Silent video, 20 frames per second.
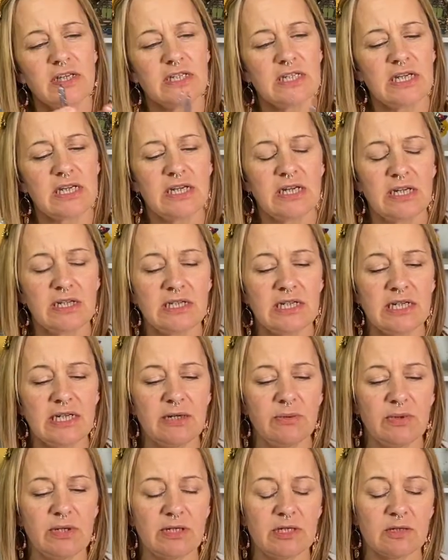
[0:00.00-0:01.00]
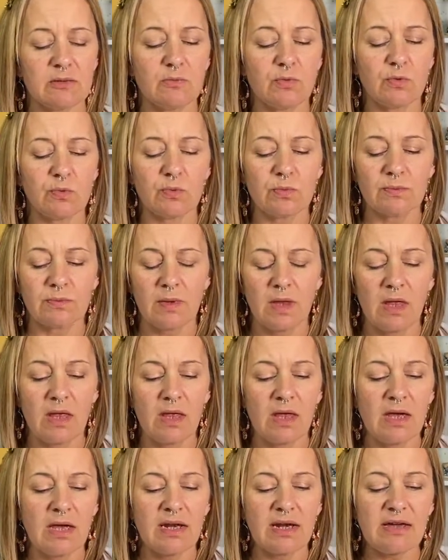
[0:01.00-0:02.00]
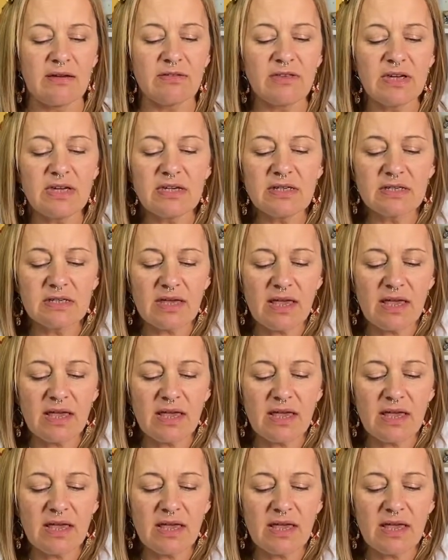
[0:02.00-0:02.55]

teeny weeny small. Now these,